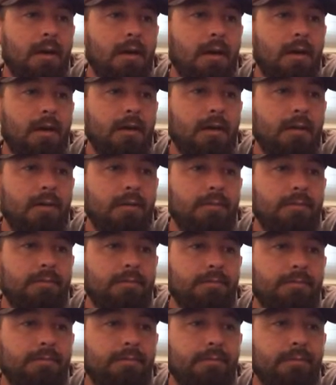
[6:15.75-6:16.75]
A
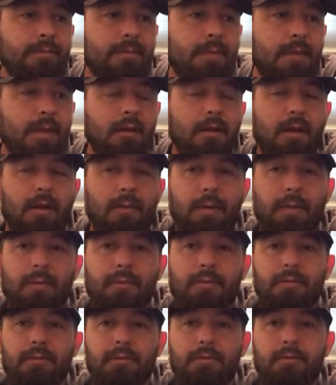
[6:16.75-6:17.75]
lot of
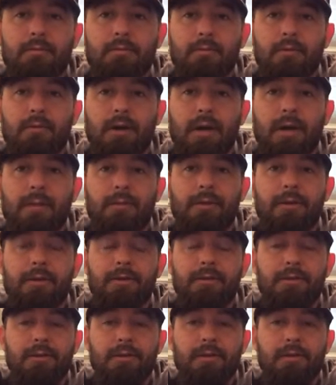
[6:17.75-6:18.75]
people will grab
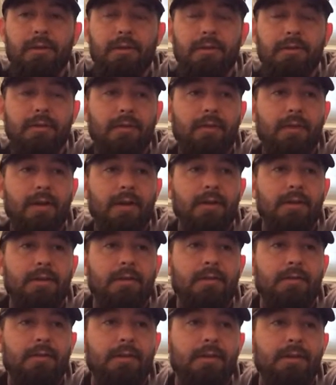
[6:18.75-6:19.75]
things just because of the fact
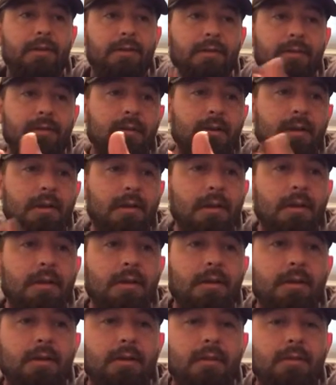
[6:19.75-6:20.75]
it's free and,
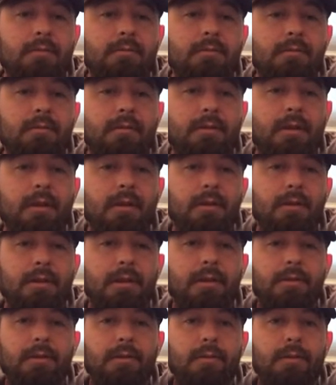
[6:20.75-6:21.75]
you know, not
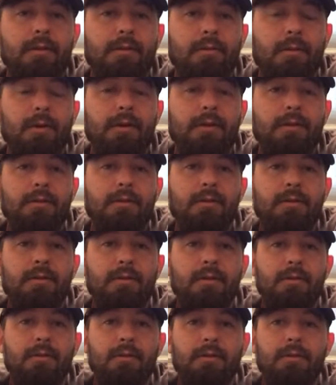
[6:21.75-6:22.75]
take too much mind
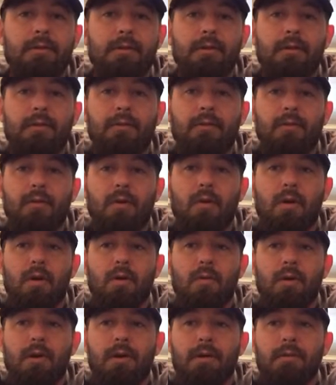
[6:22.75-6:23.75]
to it, you know, for quite
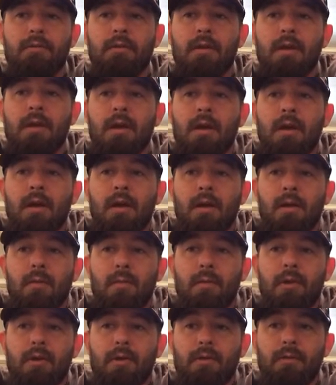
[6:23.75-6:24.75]
a while.
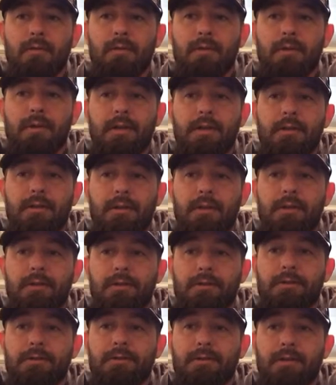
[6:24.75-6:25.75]
But hopefully that
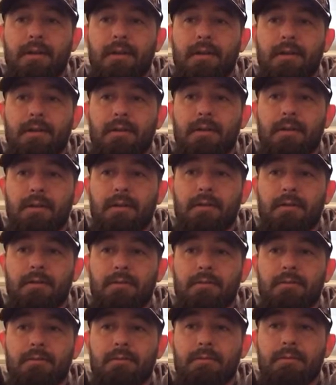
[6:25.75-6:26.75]
changes, and
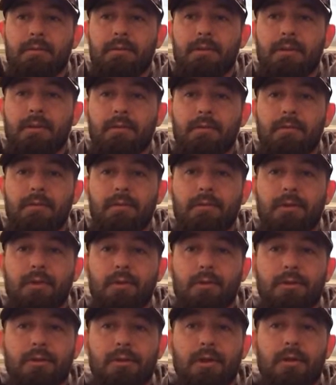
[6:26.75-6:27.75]
you know, those
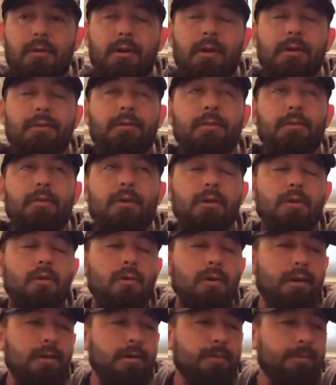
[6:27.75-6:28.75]
numbers start rising pretty
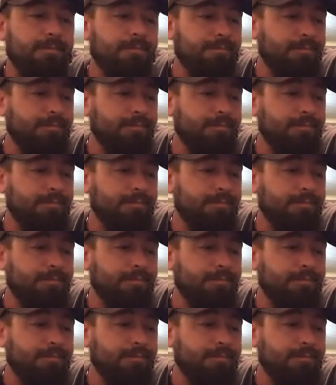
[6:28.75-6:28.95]
quick.